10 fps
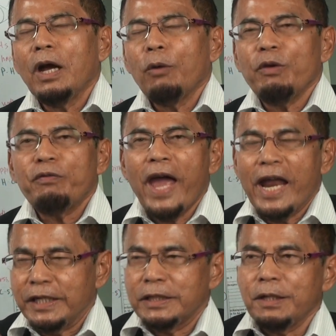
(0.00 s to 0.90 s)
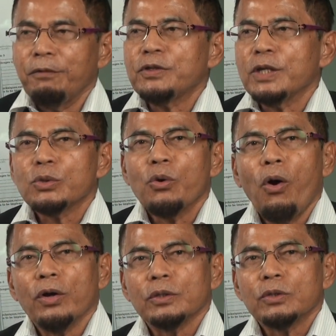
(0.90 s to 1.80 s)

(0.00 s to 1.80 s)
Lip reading: with additives and so on.